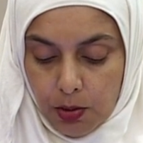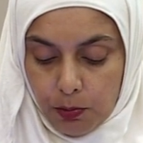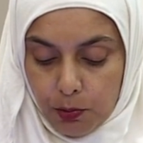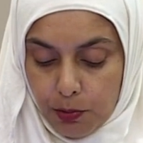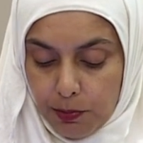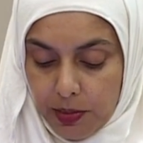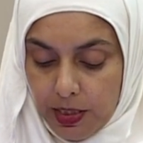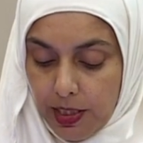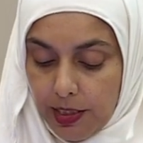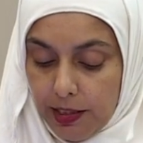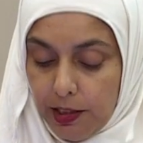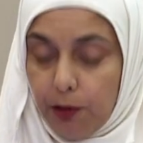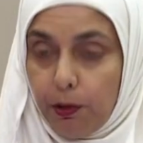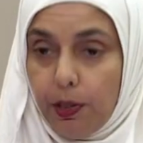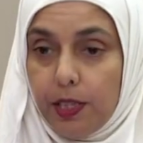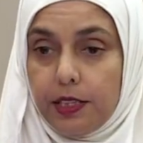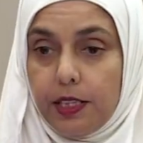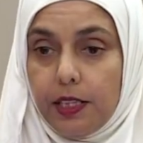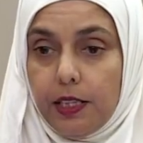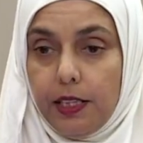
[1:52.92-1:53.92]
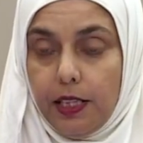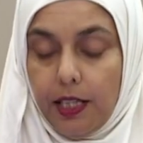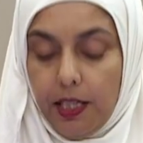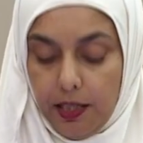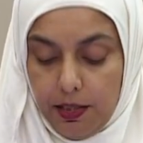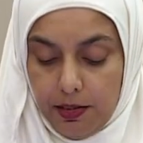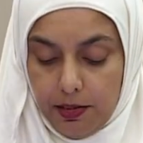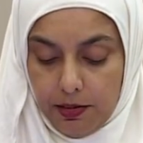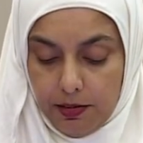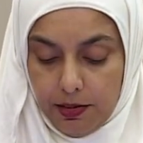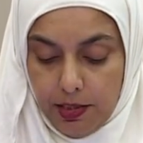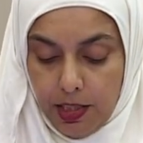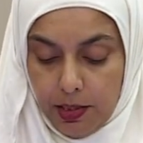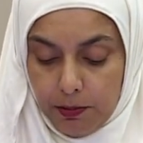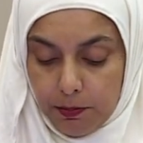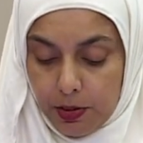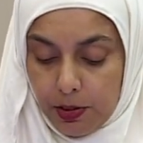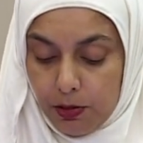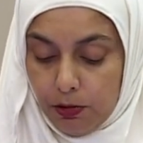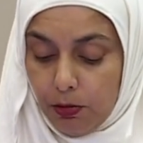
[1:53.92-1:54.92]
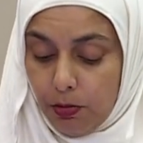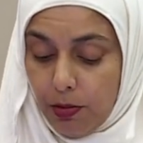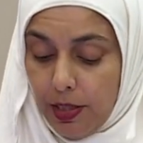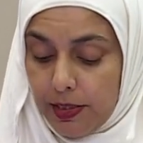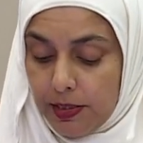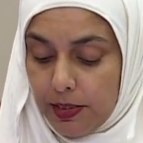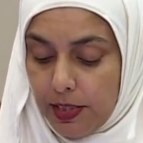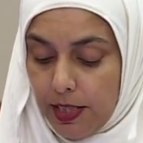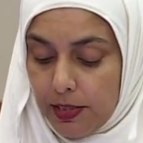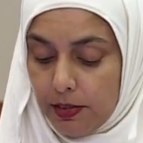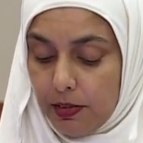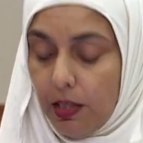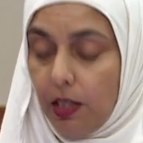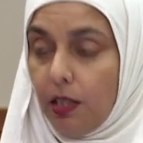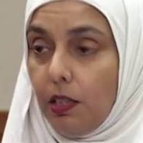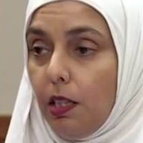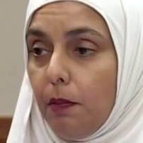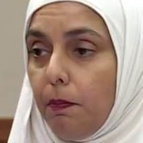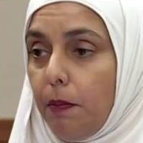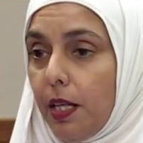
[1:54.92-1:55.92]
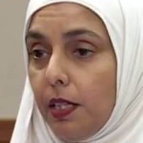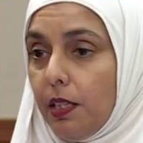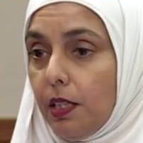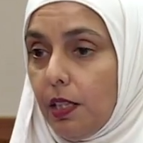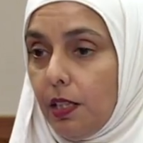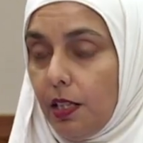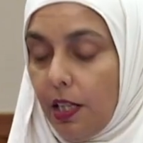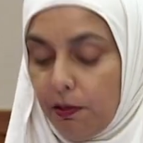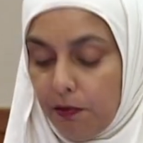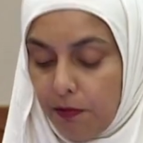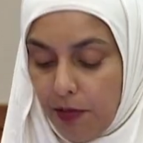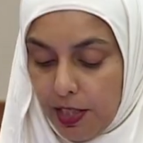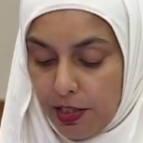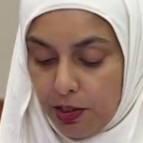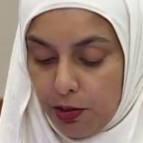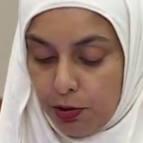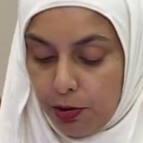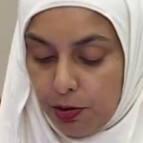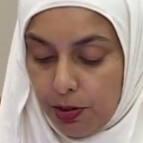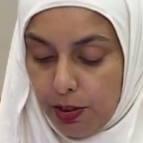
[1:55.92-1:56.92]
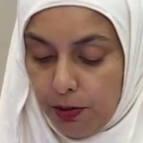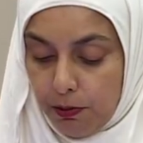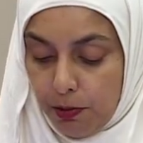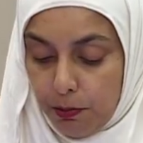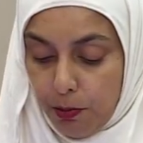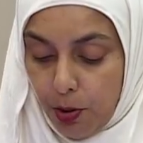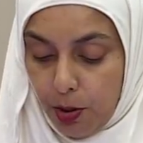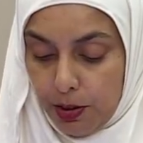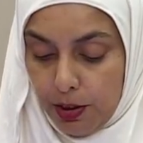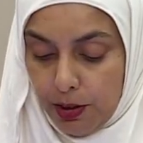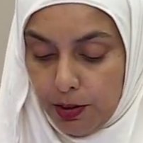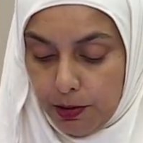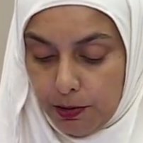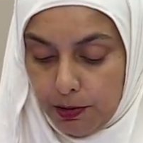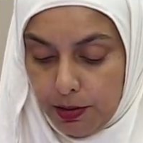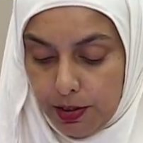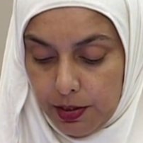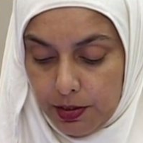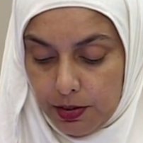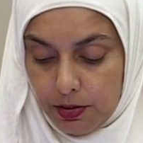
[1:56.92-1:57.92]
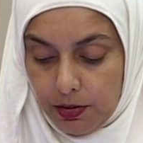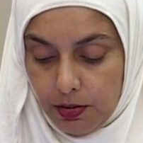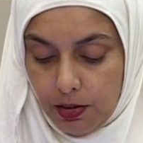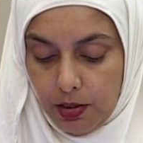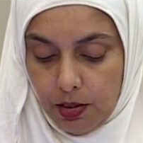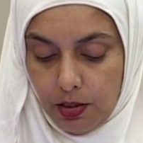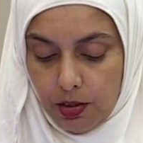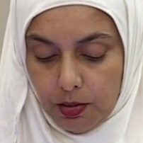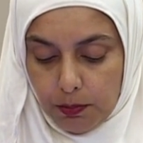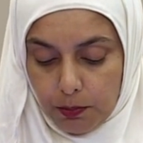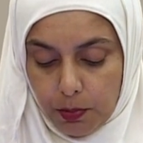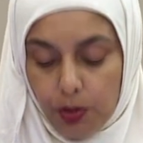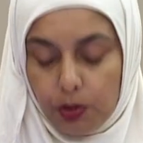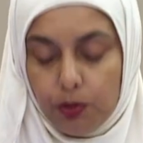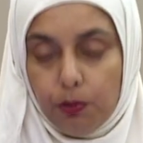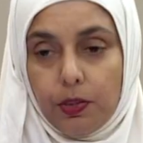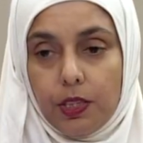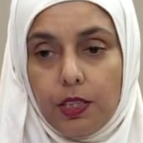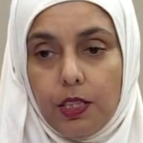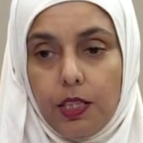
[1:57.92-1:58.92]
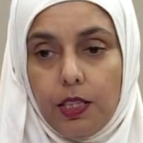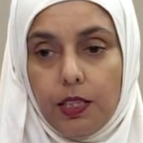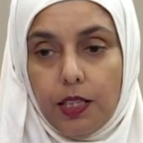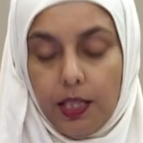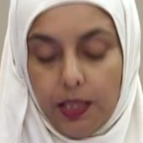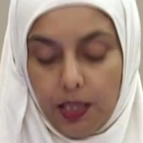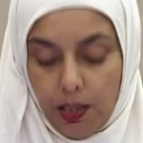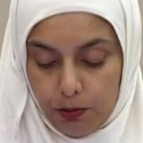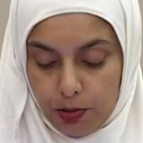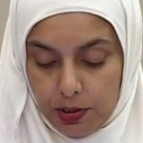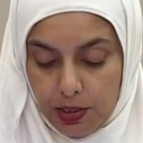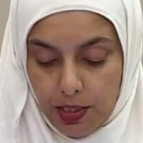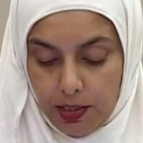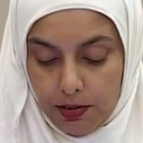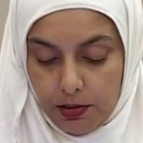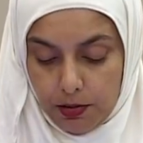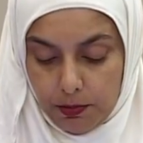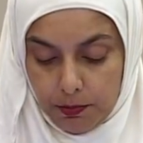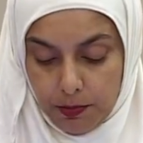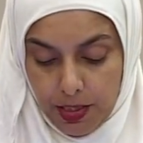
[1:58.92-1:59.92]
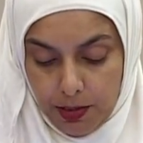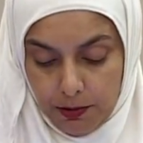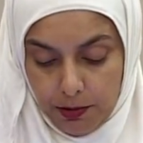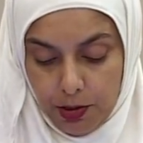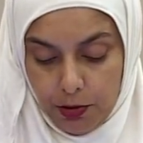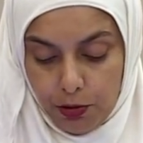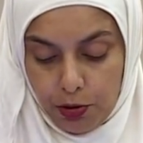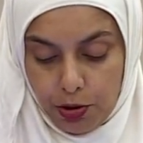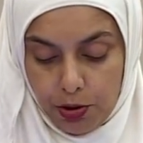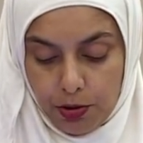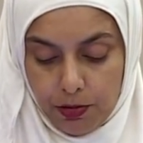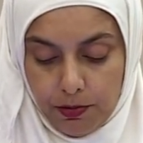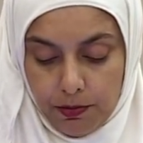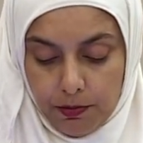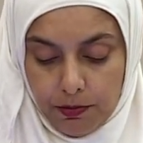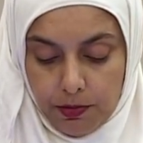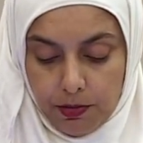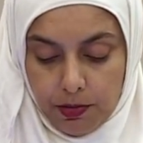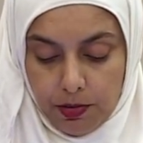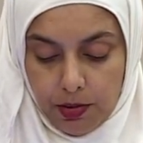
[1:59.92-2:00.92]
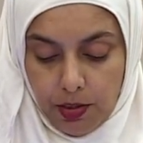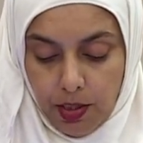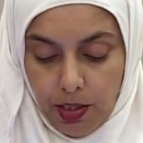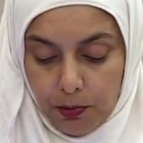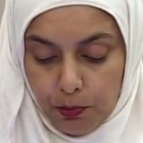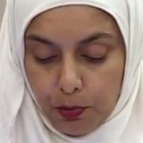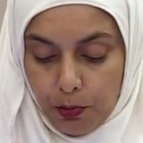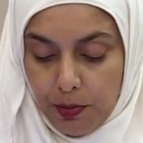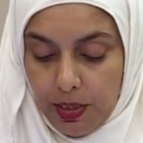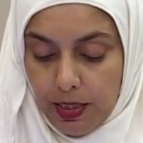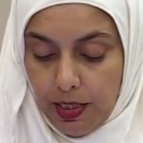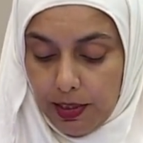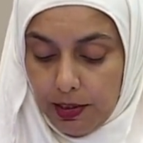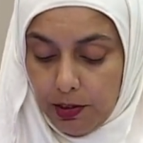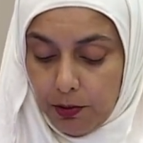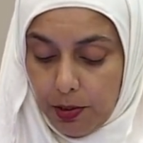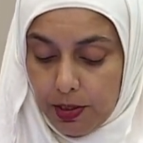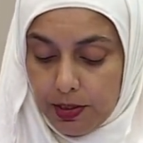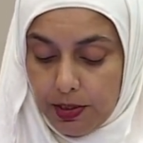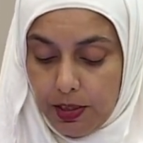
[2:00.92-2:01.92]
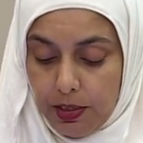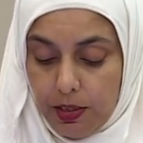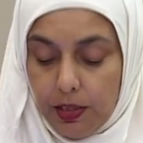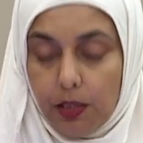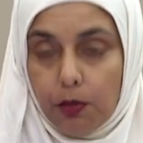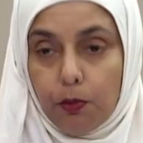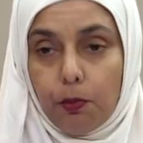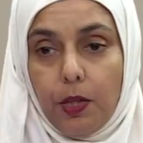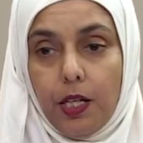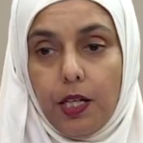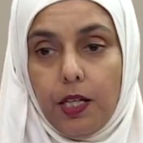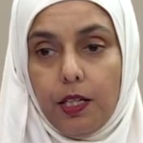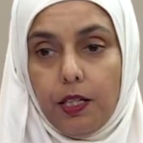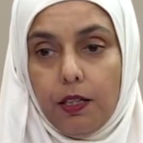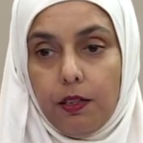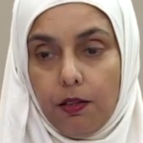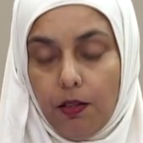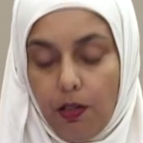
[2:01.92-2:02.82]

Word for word: Women are increasingly able to access independent and financially rewarding careers both within and outside the marriage, and women are increasingly aware